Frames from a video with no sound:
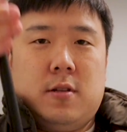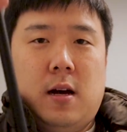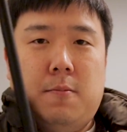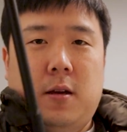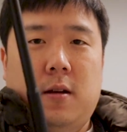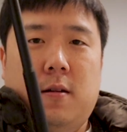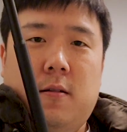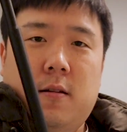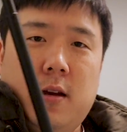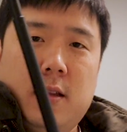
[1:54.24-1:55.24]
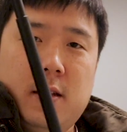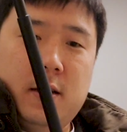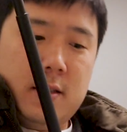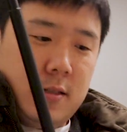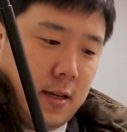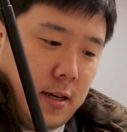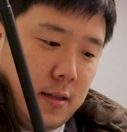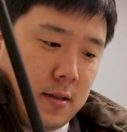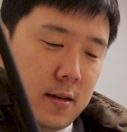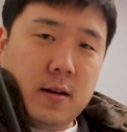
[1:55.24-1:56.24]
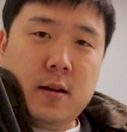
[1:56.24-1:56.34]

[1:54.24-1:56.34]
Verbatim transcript: top here and then extend.